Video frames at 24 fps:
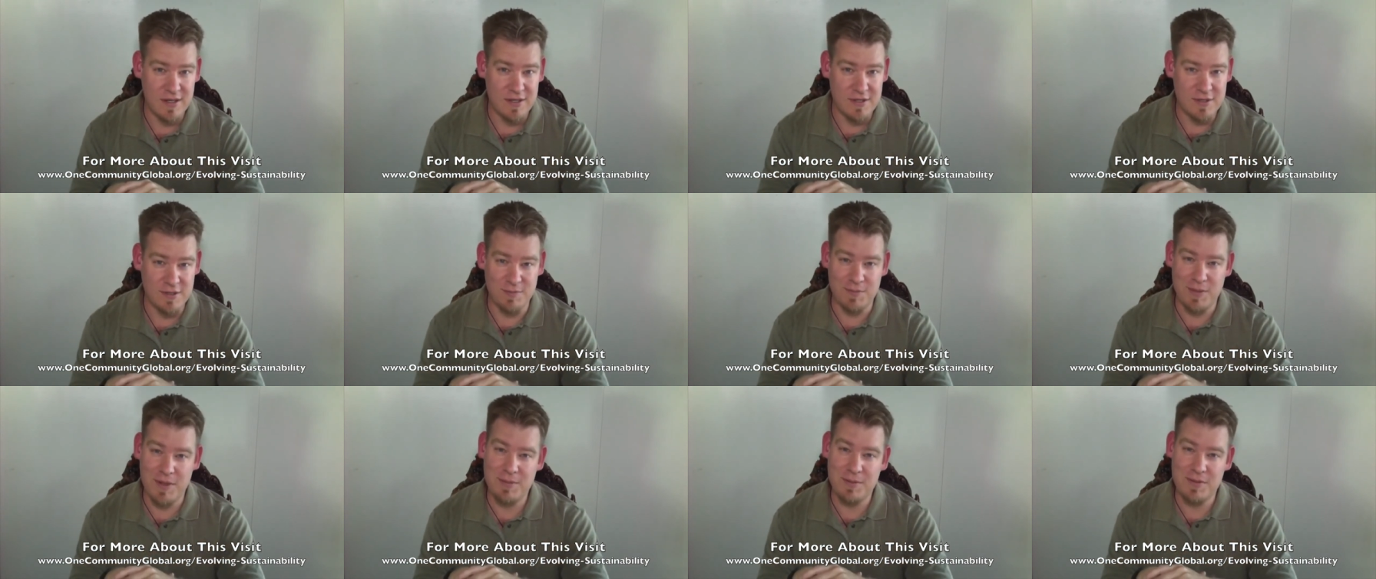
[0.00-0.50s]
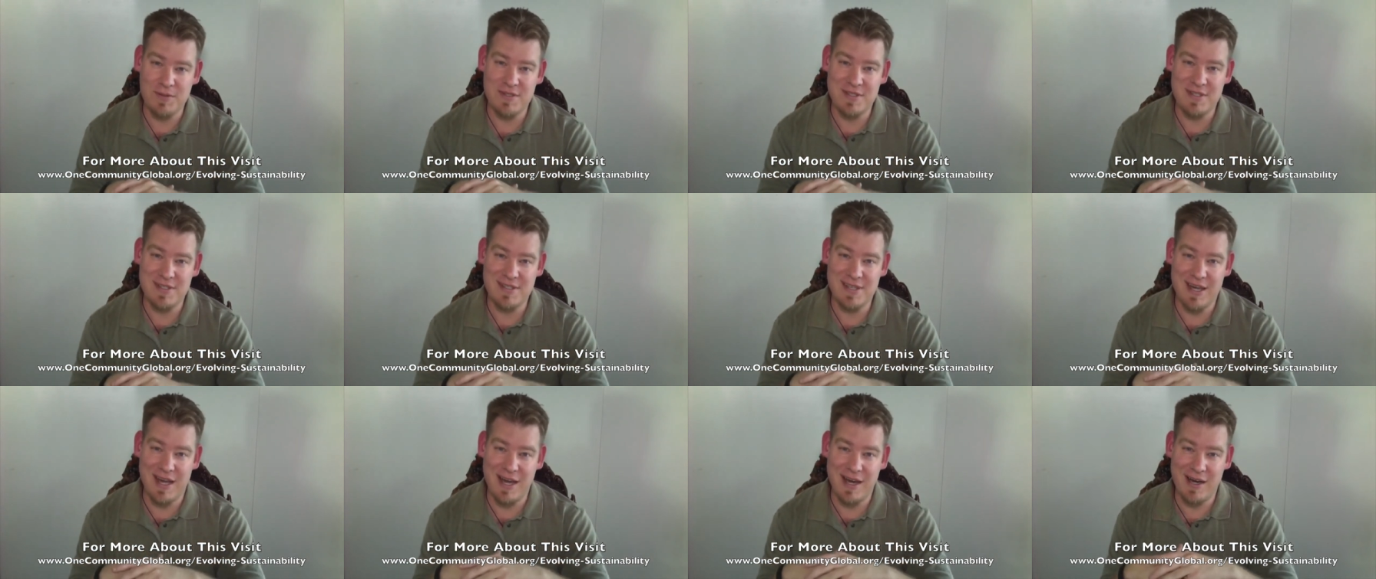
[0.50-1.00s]
to people's
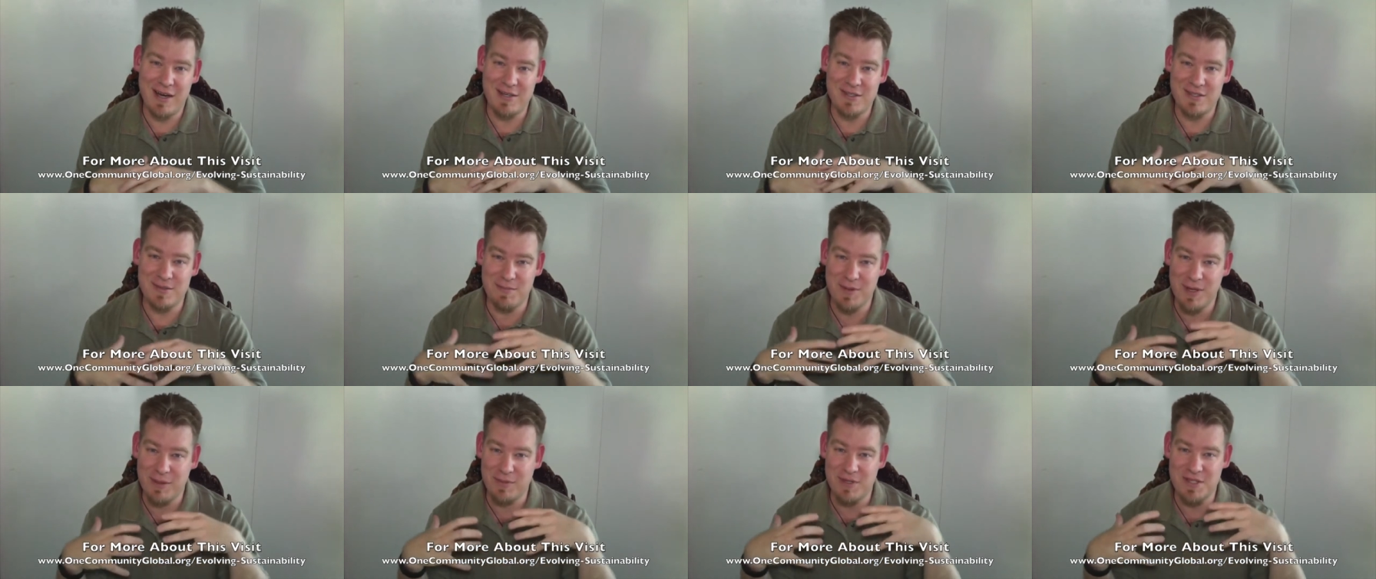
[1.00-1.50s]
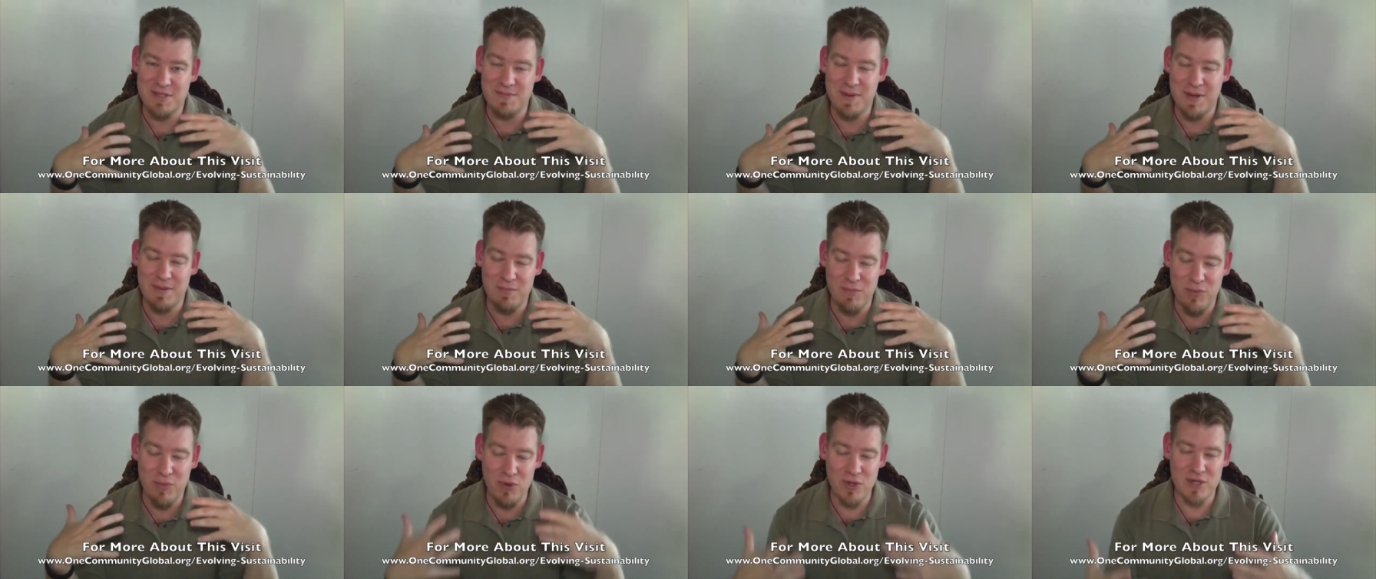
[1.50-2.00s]
desire to be able to
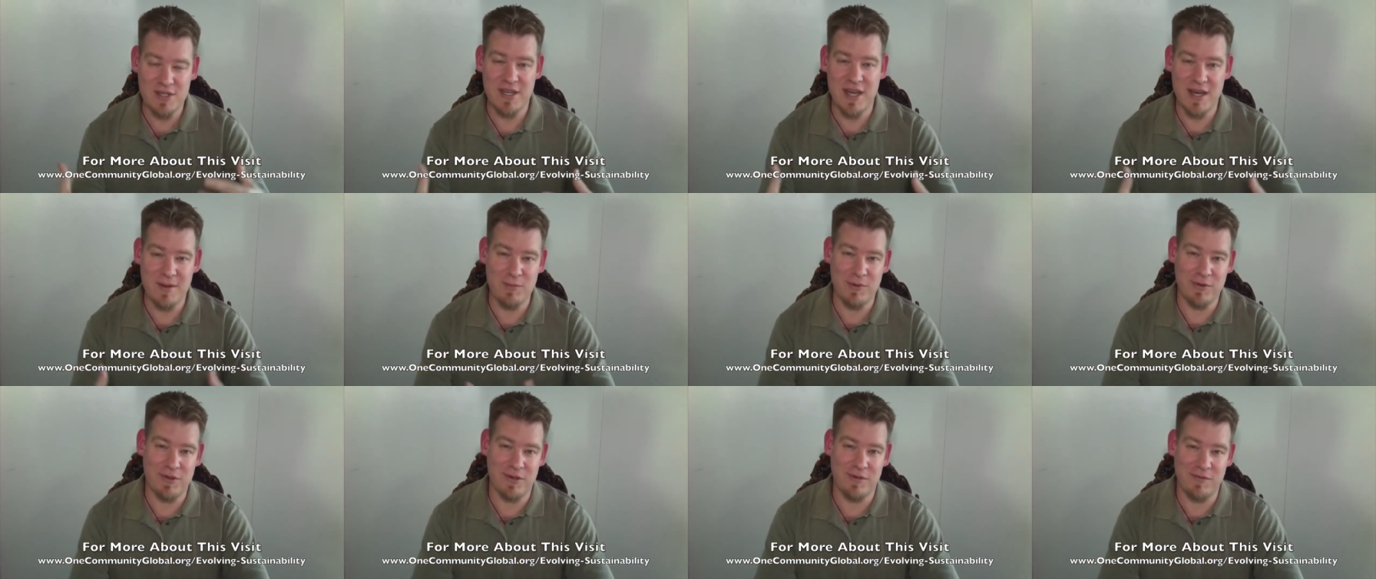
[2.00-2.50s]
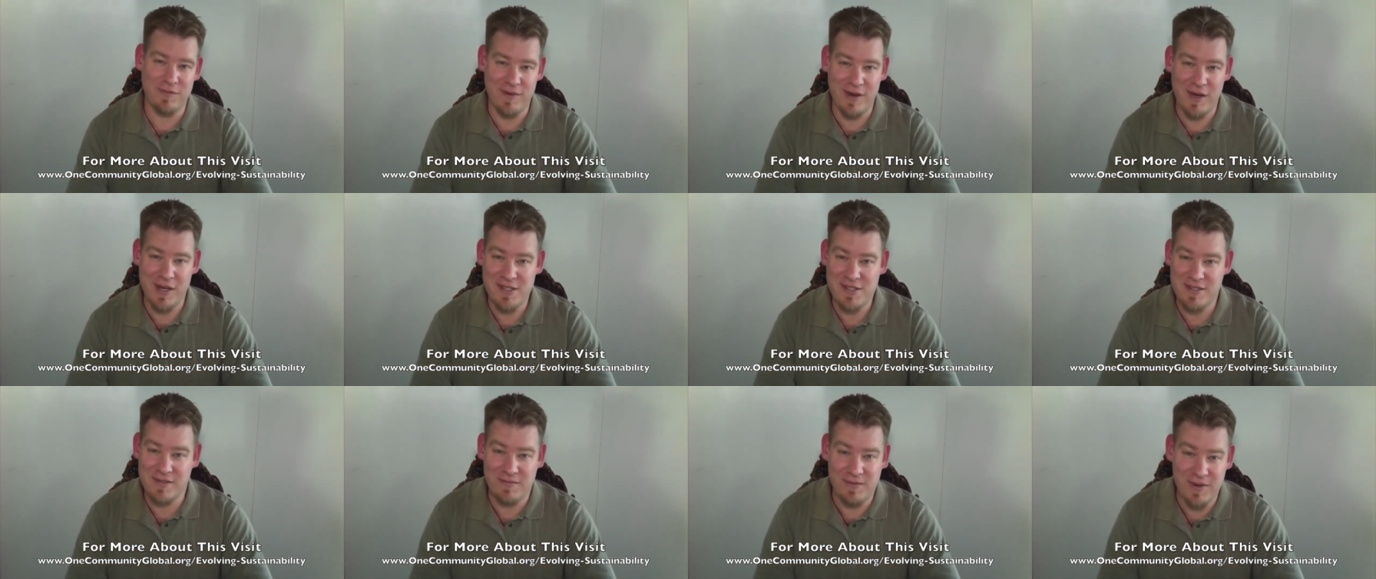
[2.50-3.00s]
spend more time with their
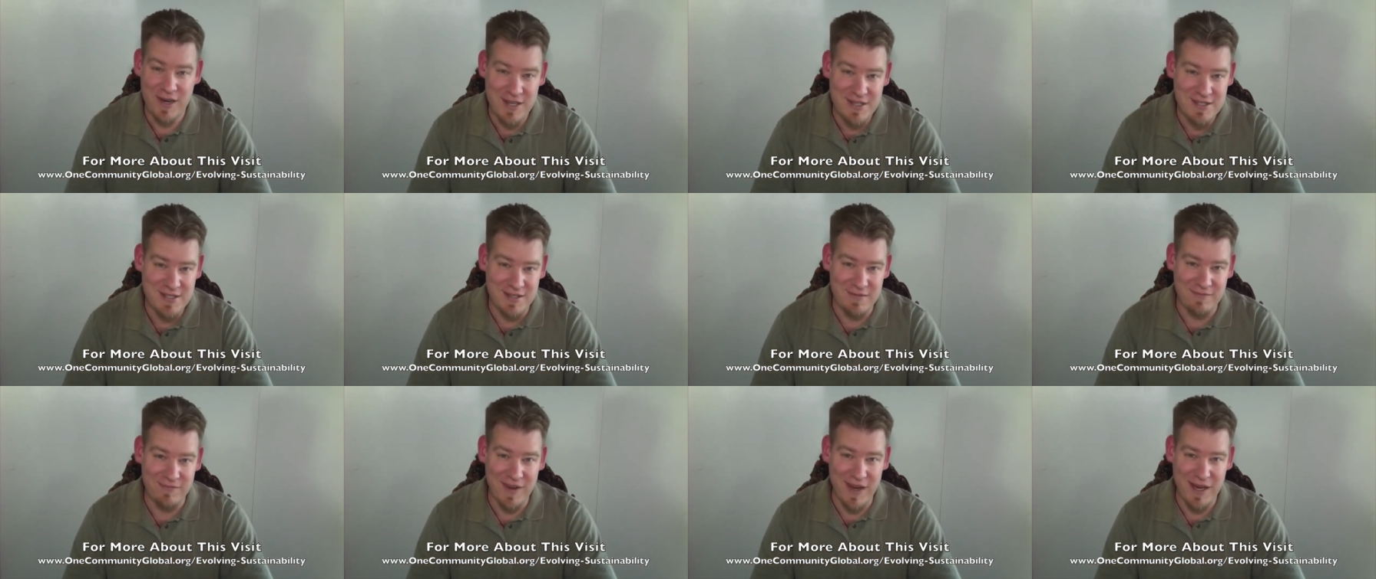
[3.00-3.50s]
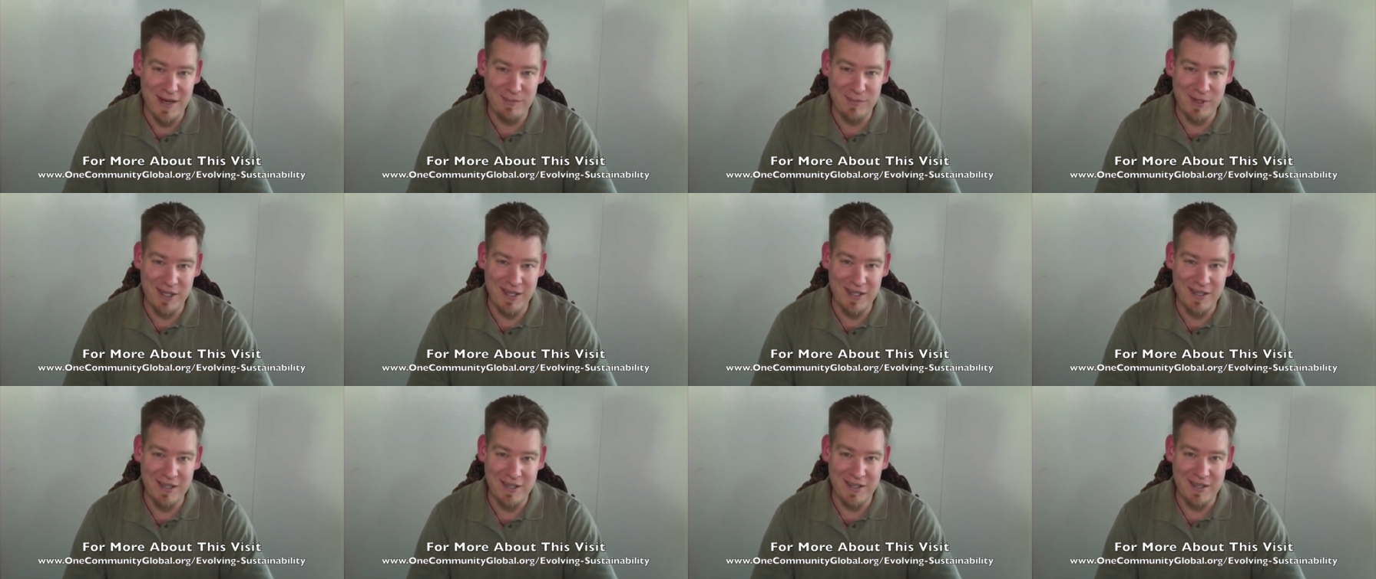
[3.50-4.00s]
friends and
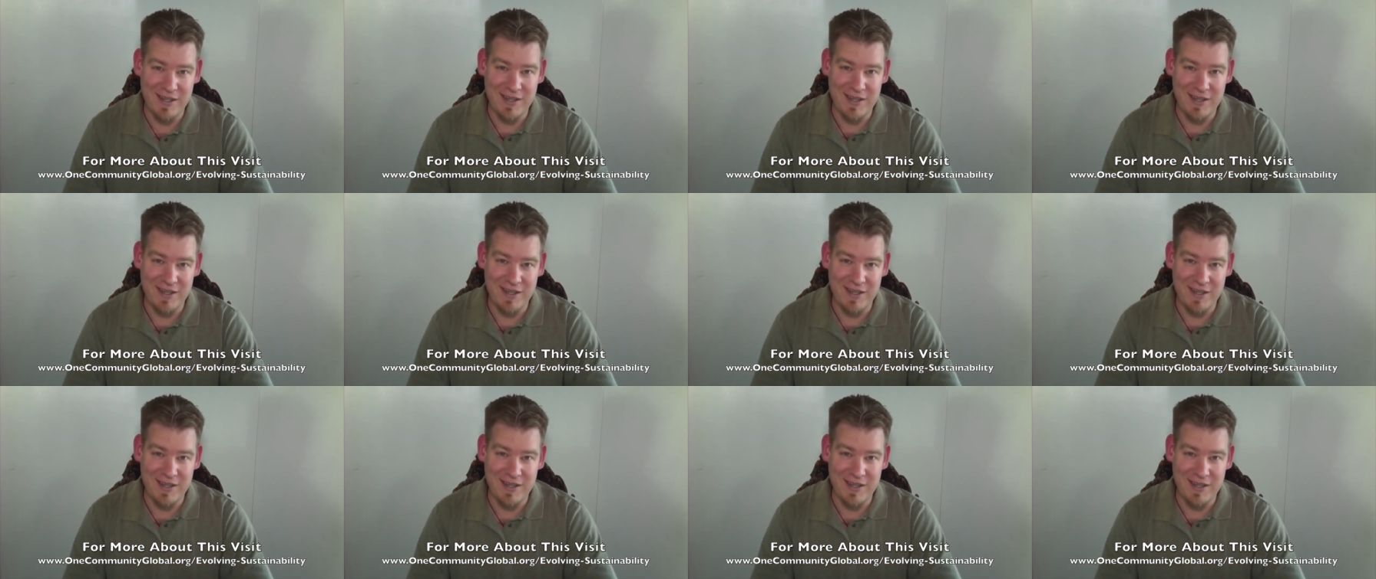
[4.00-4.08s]
family,